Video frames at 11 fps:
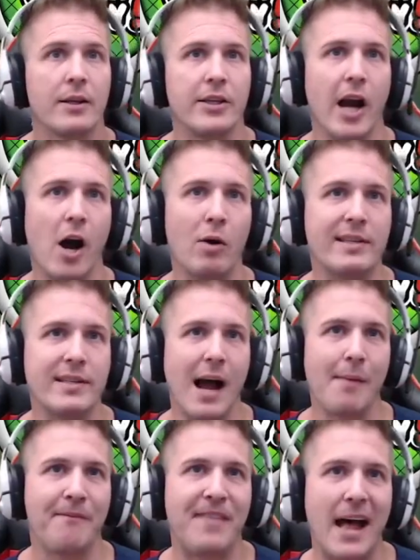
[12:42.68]
Yo, what's
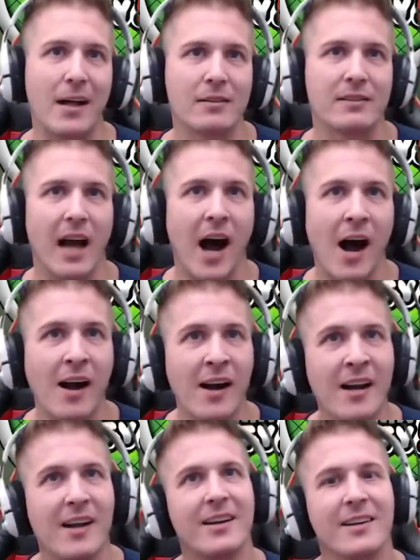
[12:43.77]
up,
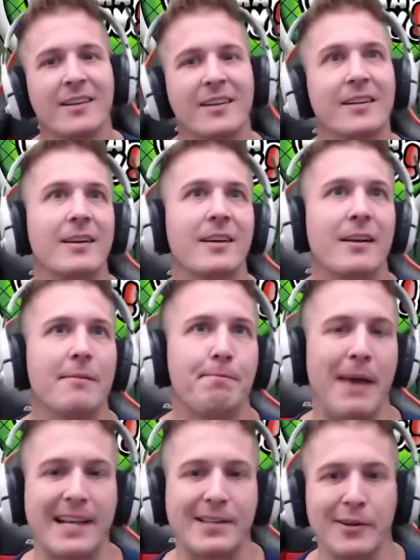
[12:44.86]
Feldung?
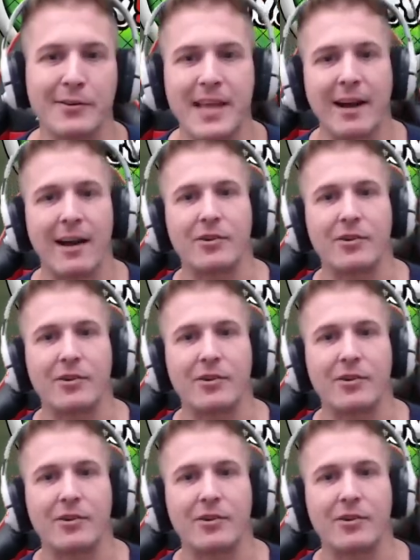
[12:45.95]
Pixels, I got